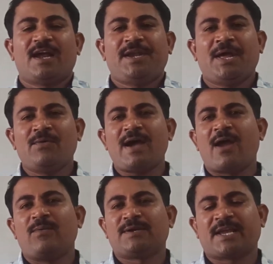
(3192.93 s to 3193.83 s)
now
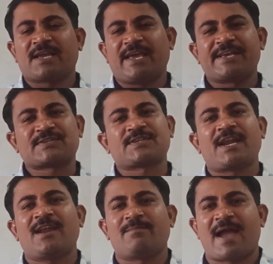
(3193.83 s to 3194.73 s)
I will take
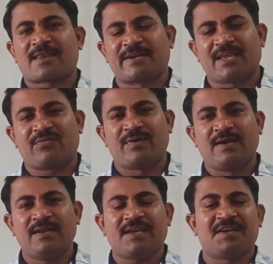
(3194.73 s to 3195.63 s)
external magnetic field.